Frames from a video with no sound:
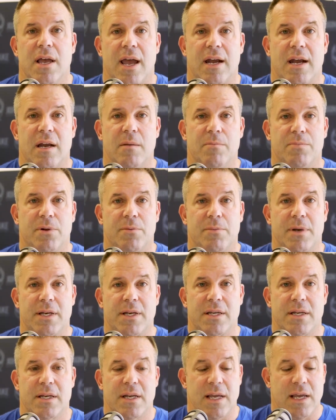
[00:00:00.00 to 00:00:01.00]
and
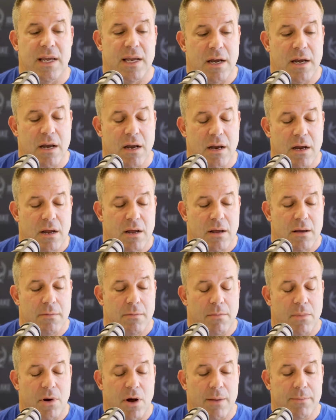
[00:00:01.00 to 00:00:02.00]
implemented in
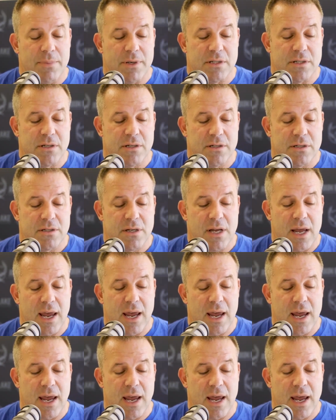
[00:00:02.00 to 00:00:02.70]
my business.